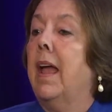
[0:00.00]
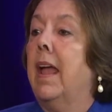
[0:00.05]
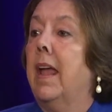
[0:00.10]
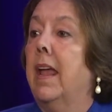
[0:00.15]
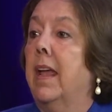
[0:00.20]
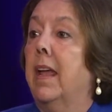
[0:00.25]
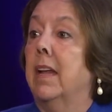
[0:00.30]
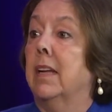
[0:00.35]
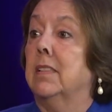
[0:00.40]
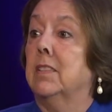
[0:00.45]

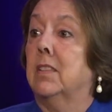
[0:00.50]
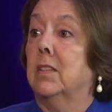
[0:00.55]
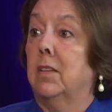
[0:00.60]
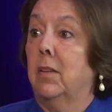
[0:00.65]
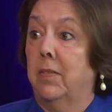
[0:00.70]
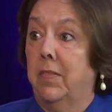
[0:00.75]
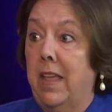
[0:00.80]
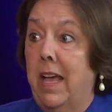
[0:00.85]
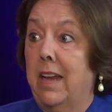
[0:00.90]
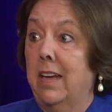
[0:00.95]
And
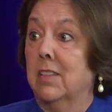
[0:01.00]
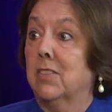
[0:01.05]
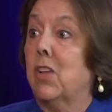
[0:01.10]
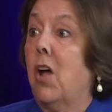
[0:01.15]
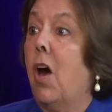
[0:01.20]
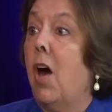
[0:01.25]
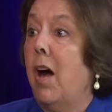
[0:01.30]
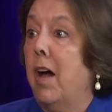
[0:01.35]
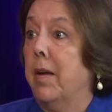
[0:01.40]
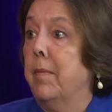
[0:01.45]
that is
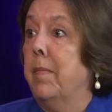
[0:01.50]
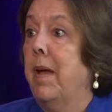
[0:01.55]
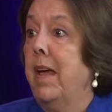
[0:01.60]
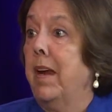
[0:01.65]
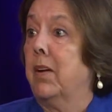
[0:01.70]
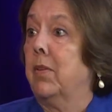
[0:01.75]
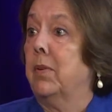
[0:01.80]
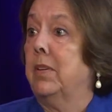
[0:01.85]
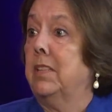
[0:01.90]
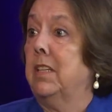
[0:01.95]

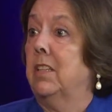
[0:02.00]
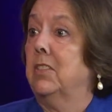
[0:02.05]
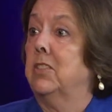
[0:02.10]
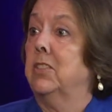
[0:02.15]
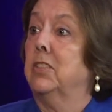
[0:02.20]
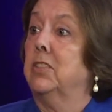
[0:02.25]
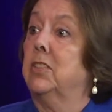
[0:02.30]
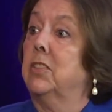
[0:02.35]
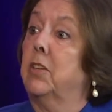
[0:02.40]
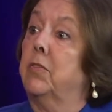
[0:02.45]
automatic
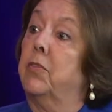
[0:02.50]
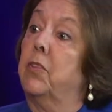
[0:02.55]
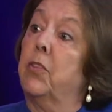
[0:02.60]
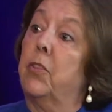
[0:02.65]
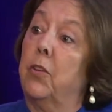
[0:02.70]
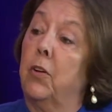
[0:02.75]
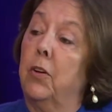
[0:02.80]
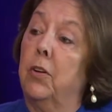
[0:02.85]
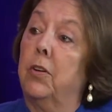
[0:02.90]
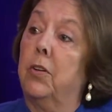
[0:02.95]
retention. So for
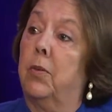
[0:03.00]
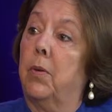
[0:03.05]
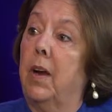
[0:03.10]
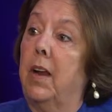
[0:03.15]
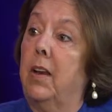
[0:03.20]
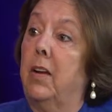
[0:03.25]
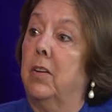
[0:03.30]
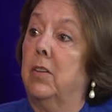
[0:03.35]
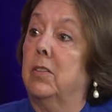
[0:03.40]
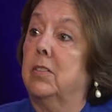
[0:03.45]
third
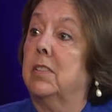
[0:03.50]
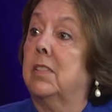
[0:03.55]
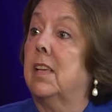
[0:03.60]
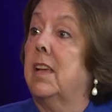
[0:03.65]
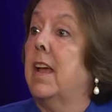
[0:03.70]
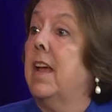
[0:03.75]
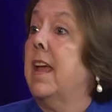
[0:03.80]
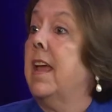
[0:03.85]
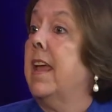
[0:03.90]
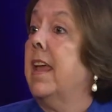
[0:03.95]
graders,
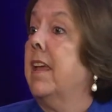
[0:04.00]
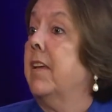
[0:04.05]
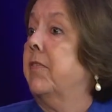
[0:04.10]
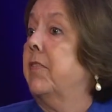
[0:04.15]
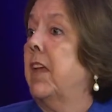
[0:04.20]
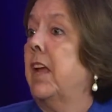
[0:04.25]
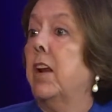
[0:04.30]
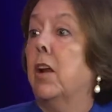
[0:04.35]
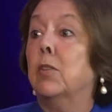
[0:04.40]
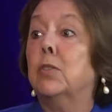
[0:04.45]
if
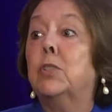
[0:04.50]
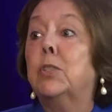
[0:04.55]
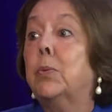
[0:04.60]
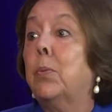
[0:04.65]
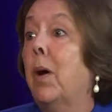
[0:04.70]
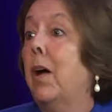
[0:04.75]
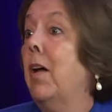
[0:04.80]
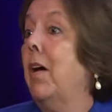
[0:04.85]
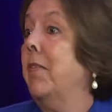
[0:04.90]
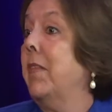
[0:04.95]
they don't do
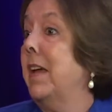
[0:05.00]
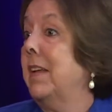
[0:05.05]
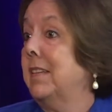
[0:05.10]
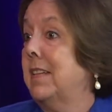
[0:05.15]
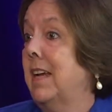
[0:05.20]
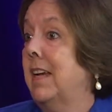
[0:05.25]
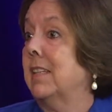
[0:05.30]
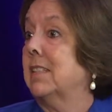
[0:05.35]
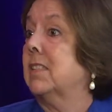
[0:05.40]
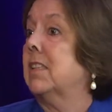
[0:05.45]
well on that
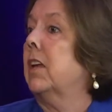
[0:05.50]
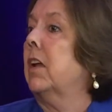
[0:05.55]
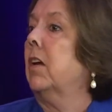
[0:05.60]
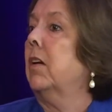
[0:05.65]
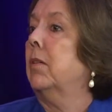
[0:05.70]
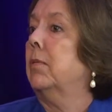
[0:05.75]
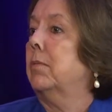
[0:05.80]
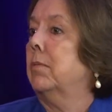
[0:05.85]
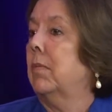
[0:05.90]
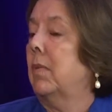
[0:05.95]
test, they
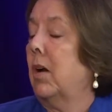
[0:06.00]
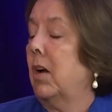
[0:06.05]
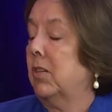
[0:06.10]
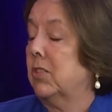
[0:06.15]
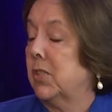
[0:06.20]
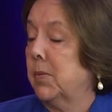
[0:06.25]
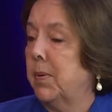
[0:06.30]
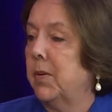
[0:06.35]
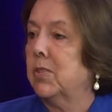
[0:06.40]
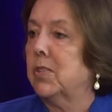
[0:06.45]
are
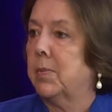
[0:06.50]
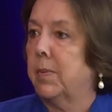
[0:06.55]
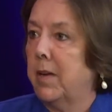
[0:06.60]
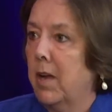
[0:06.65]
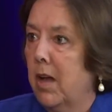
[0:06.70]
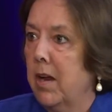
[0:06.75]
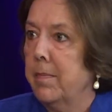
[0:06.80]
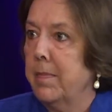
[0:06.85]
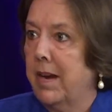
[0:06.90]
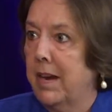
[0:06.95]
supposed to be
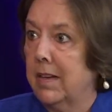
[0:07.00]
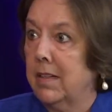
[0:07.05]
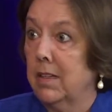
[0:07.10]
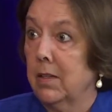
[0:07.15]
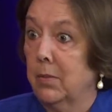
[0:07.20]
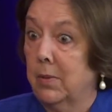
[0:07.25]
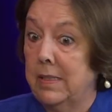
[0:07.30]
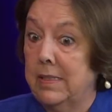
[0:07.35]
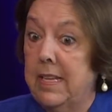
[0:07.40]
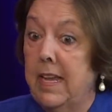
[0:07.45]

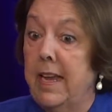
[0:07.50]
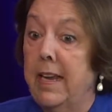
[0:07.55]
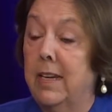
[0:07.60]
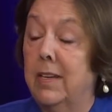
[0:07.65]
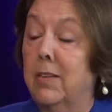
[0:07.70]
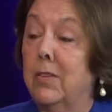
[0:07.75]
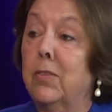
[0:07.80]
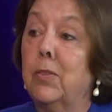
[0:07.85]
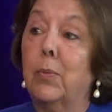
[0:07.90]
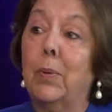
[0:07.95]
automatically
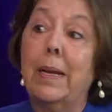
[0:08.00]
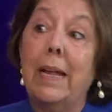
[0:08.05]
retained. The